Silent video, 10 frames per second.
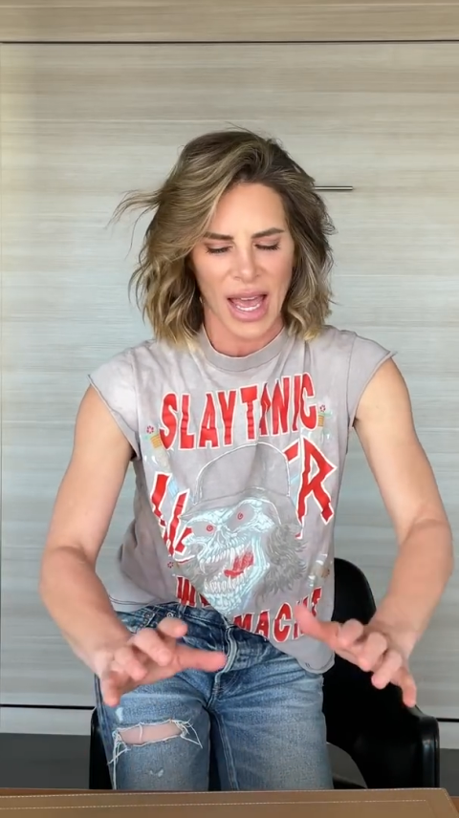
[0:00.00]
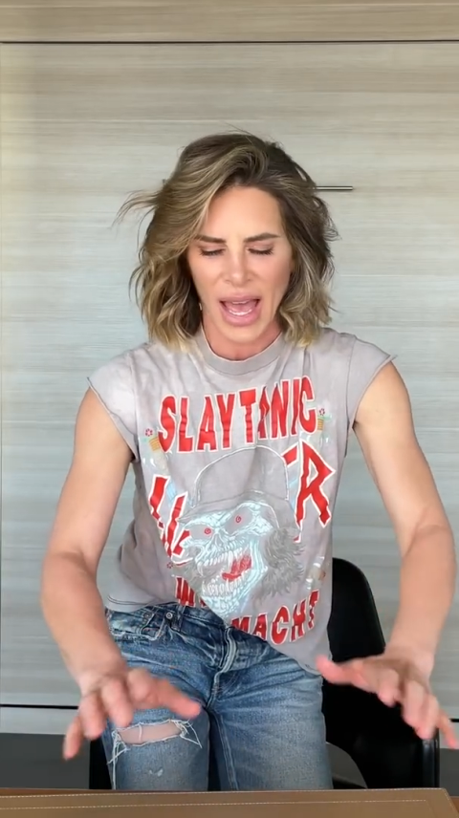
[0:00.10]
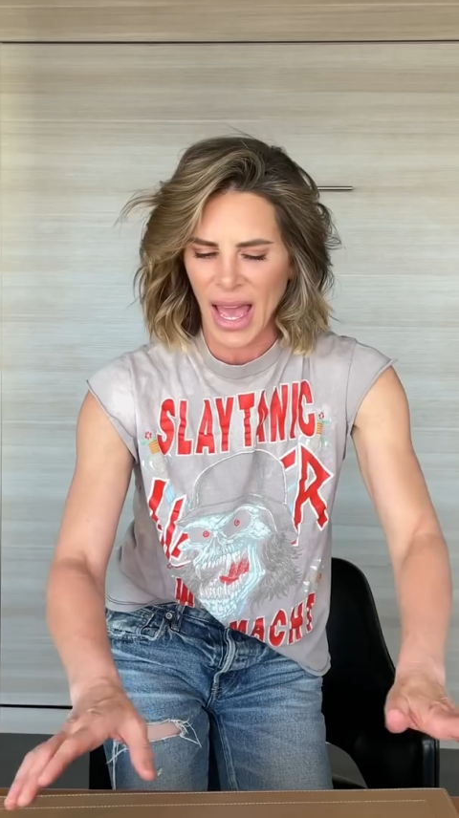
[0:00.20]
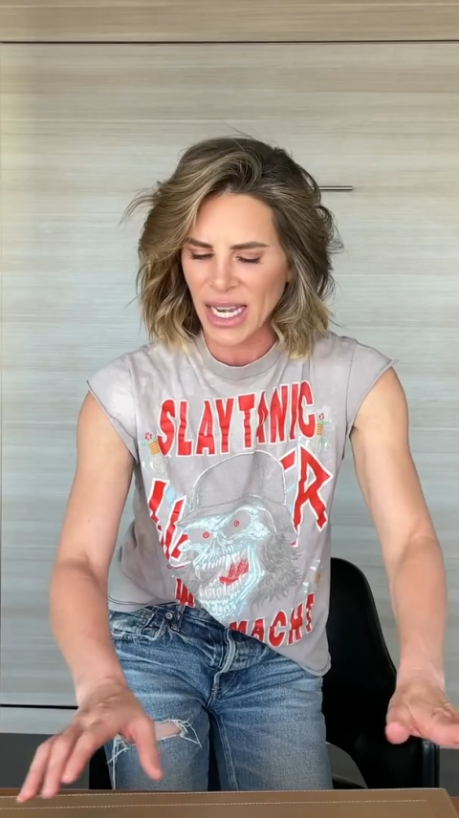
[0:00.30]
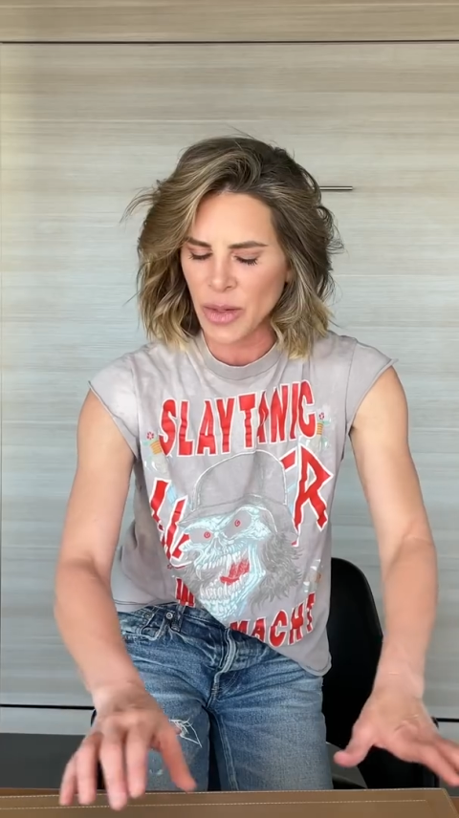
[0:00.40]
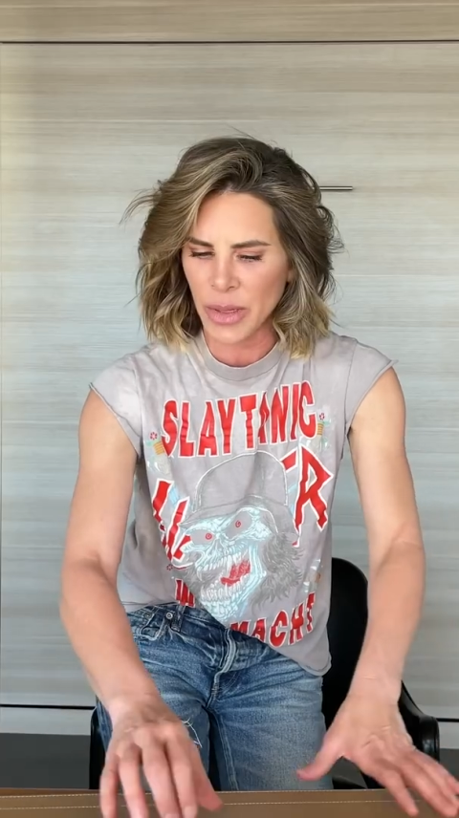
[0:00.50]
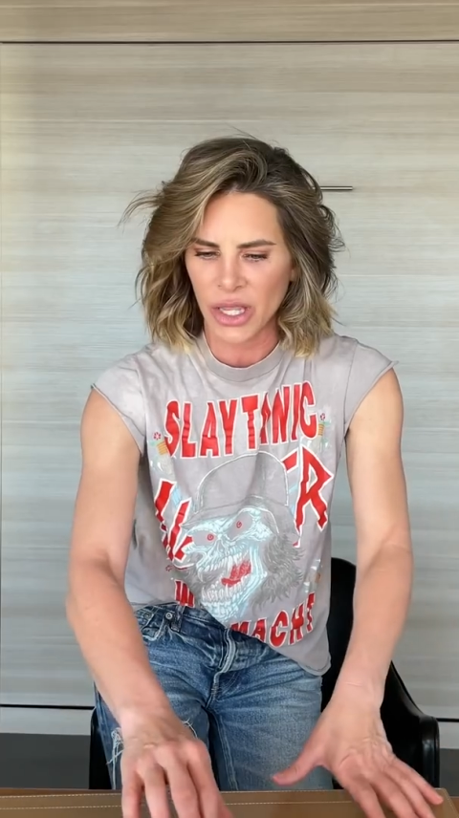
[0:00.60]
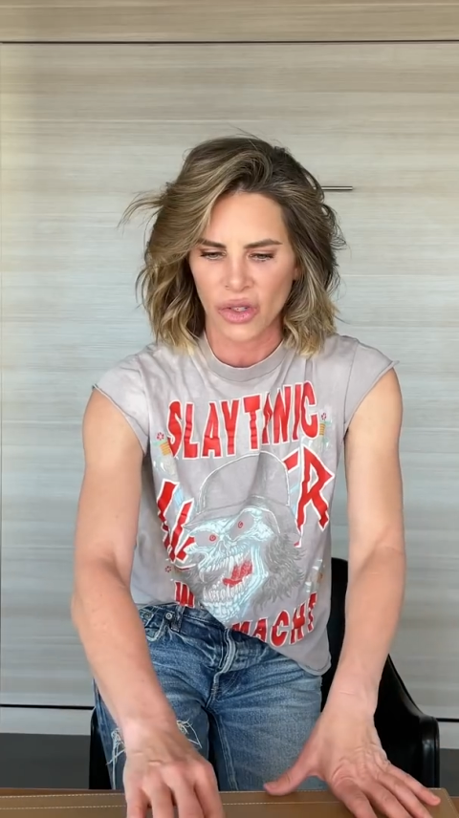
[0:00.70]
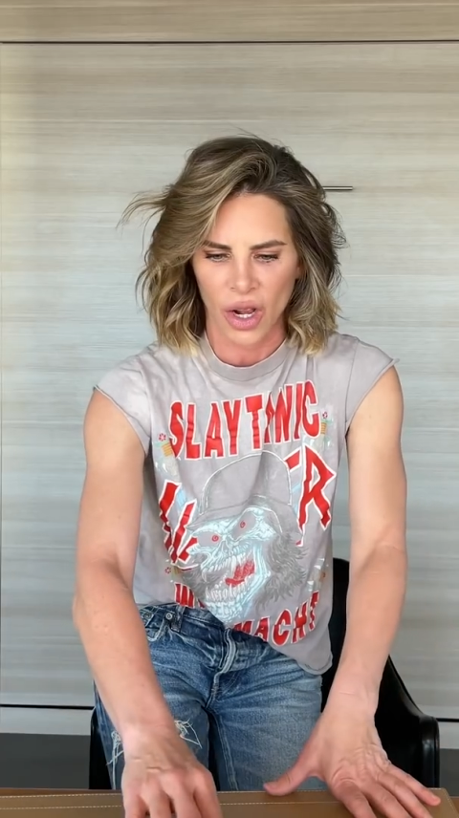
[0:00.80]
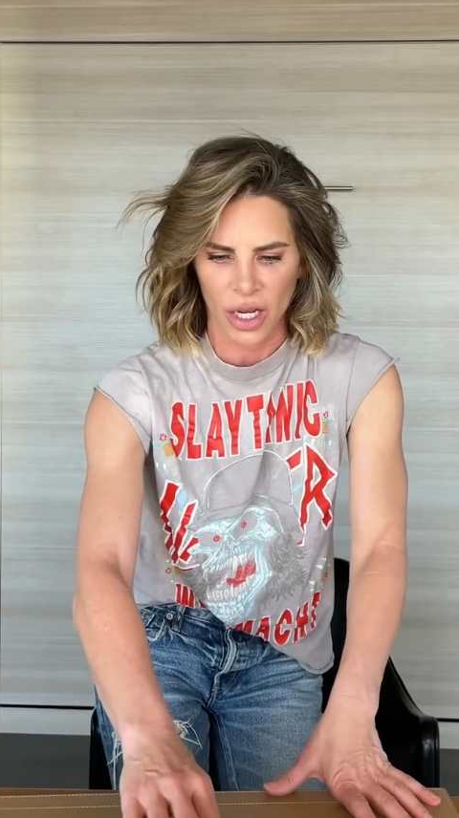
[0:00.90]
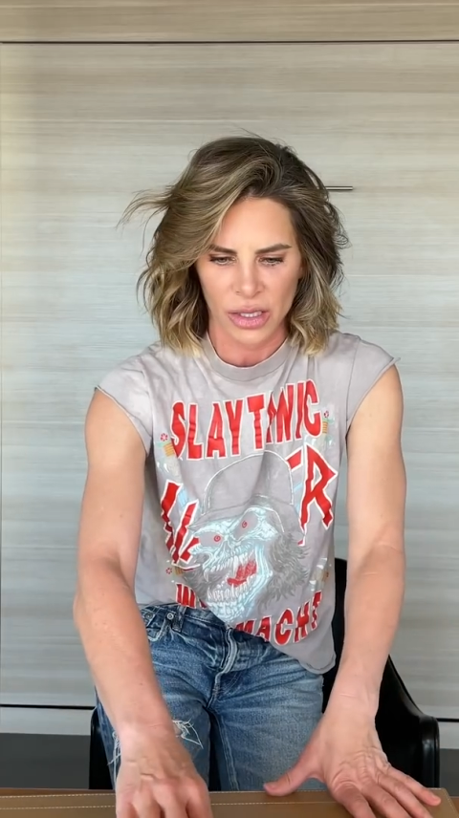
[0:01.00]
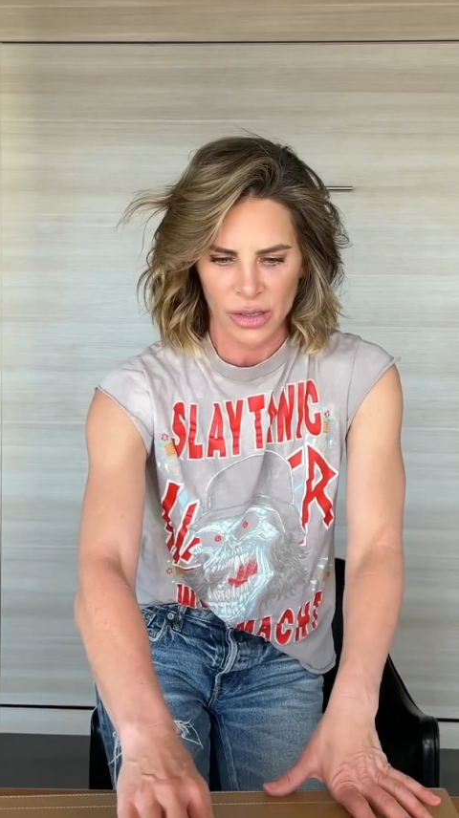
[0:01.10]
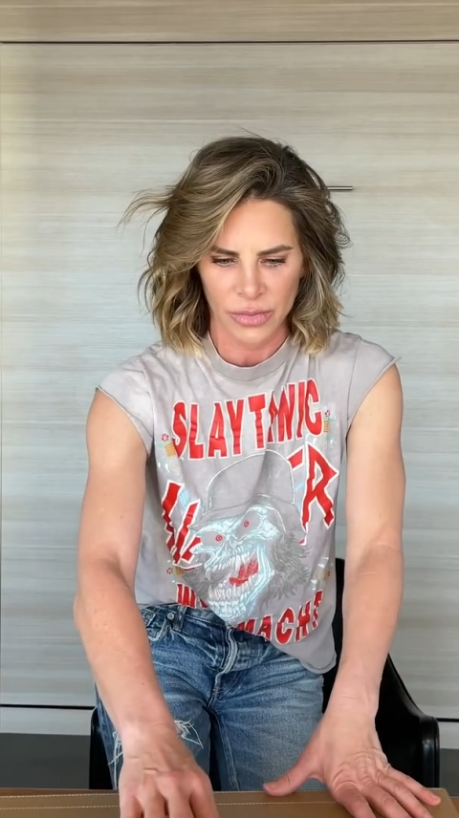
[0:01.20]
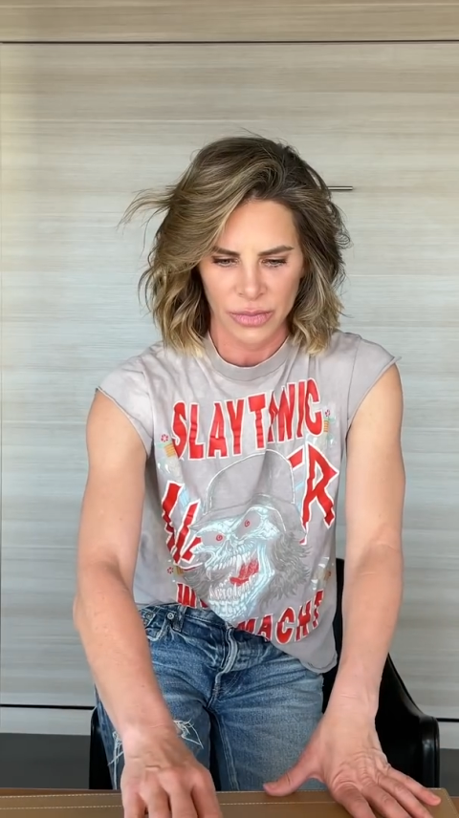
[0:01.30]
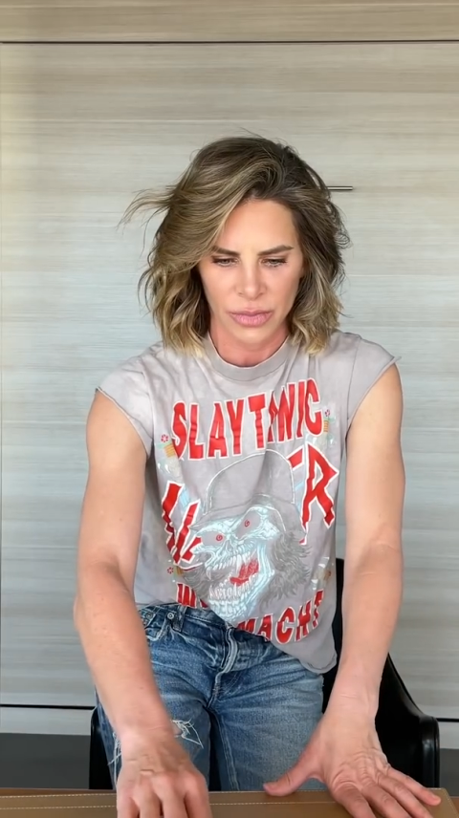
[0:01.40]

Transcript: had to be the drugs,